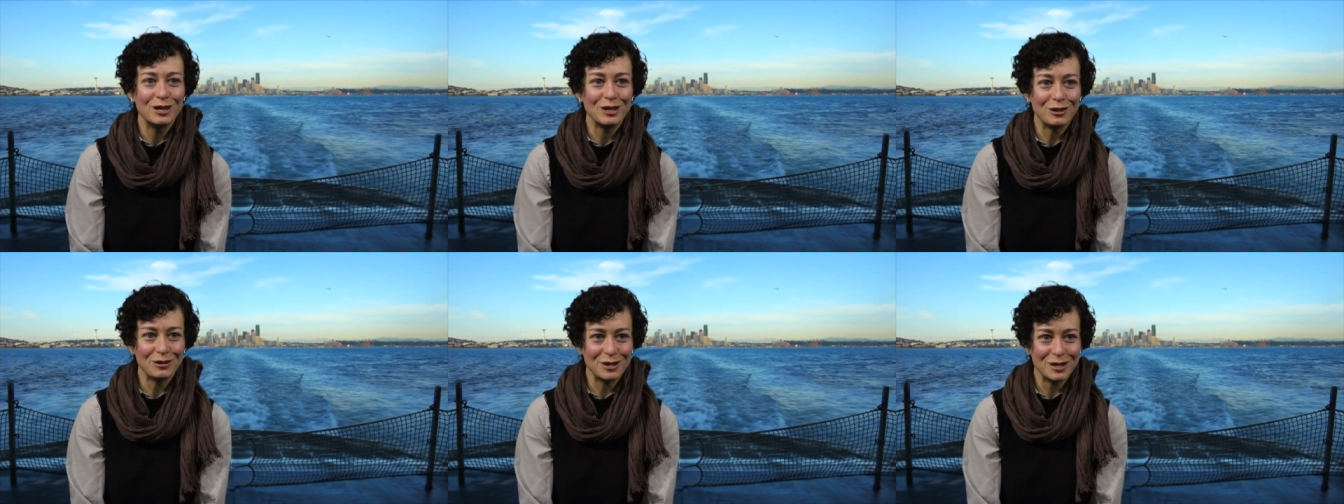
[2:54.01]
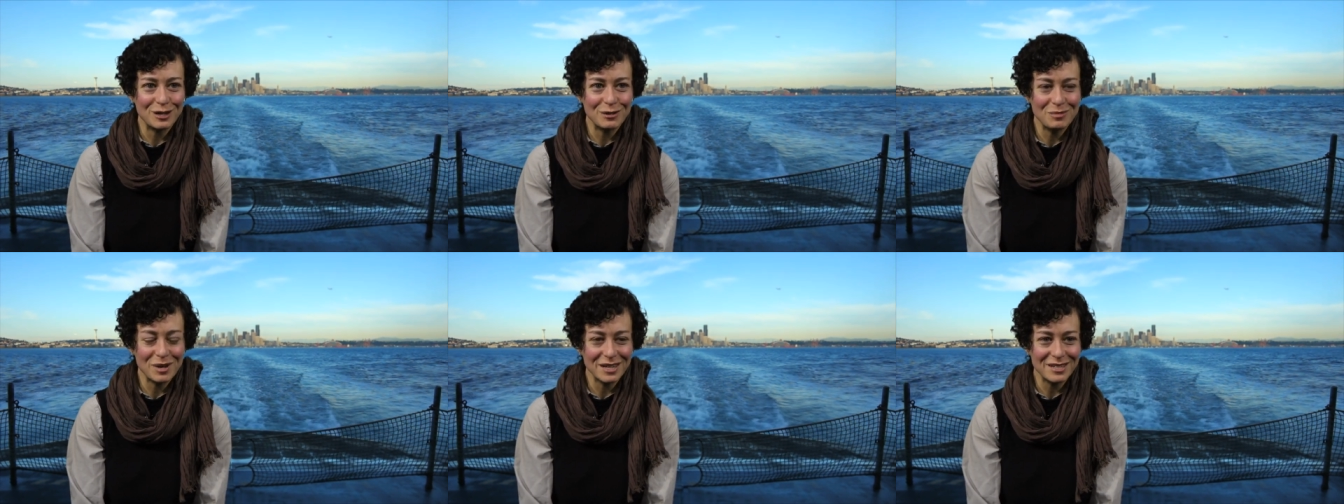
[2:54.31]
You
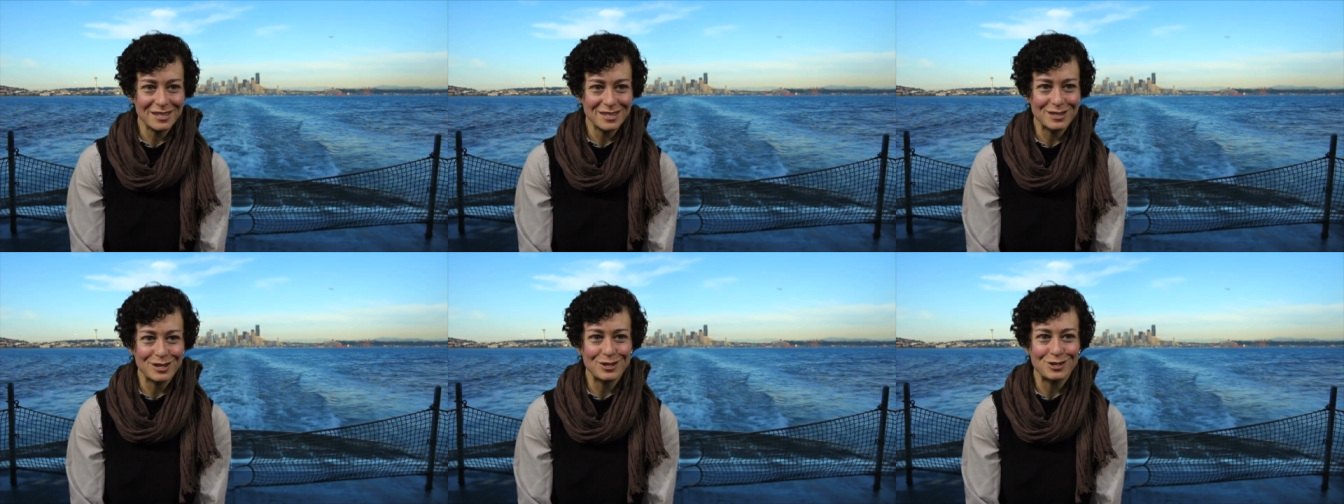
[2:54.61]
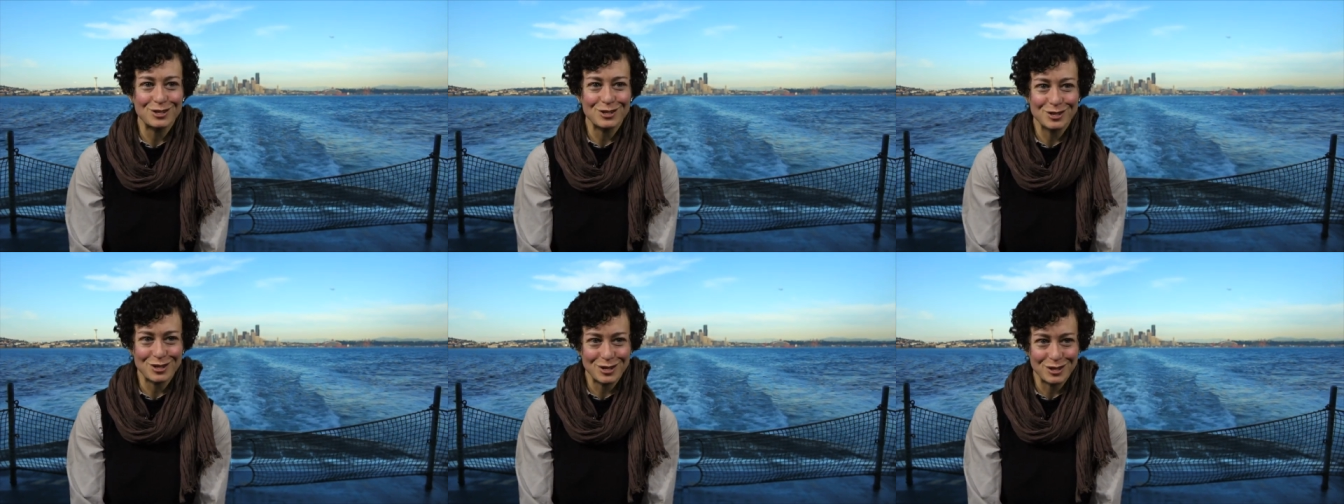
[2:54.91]
need to make
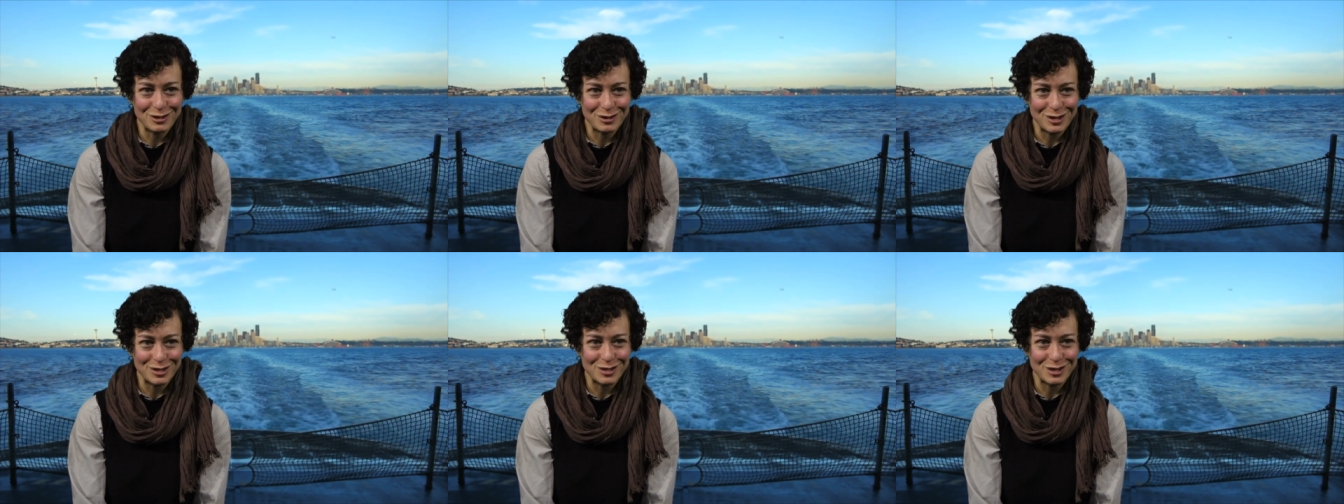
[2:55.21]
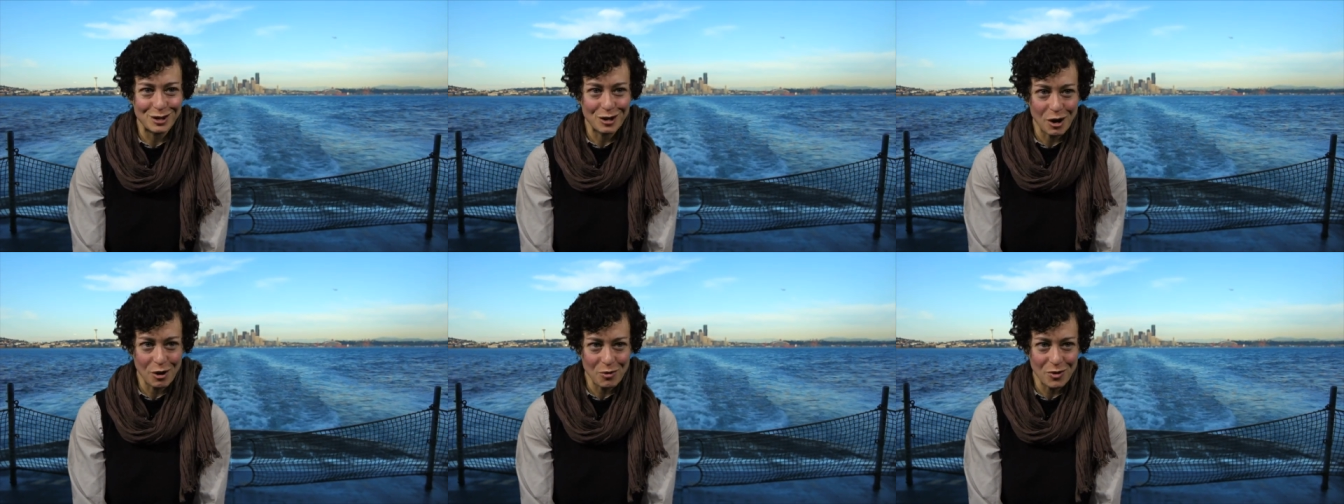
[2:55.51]
decisions and you need
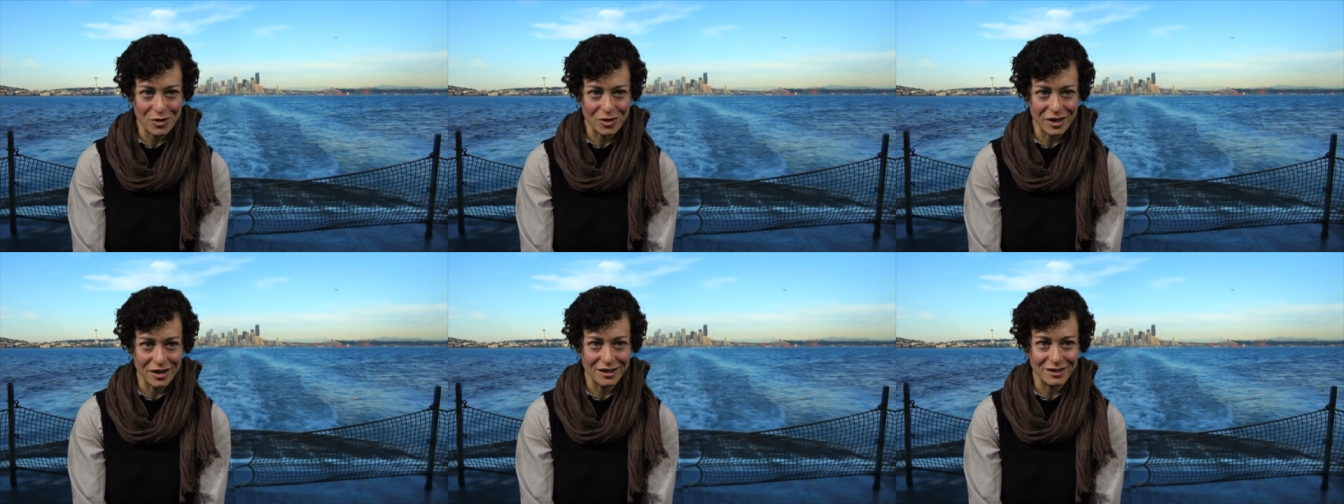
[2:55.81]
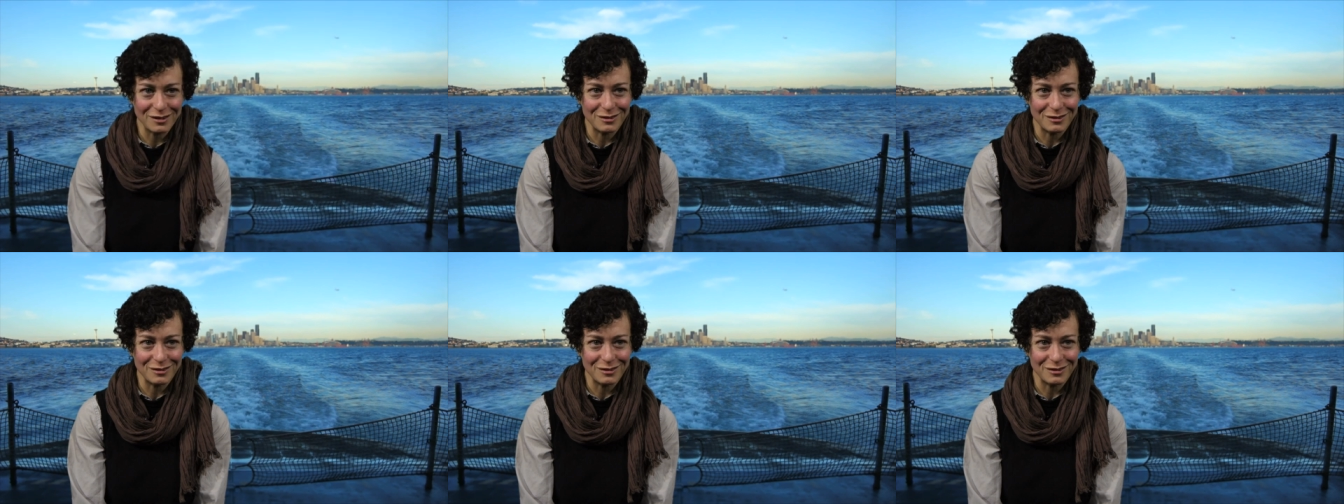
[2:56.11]
to go with it.